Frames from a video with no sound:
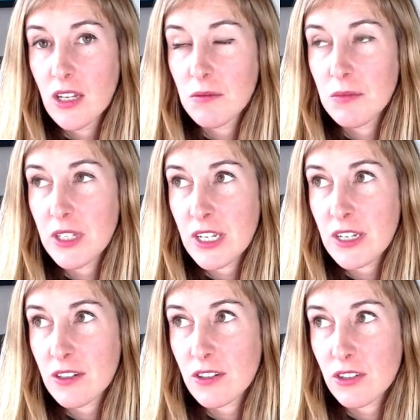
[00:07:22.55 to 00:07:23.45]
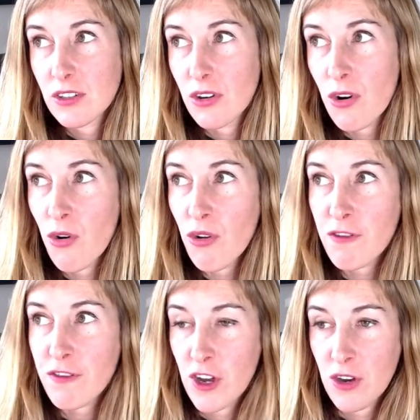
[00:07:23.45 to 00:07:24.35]
Meaning your whole
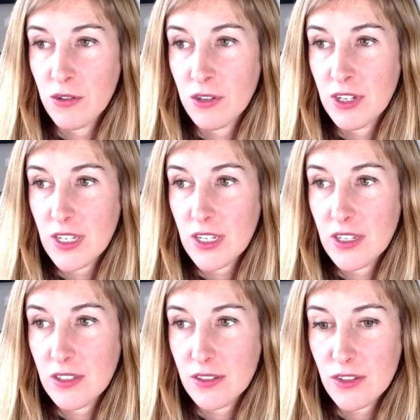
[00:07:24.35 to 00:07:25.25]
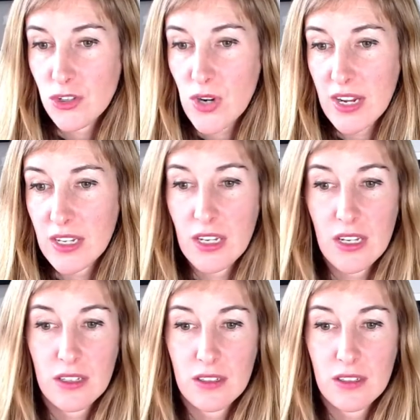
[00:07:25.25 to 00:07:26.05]
phone is tracking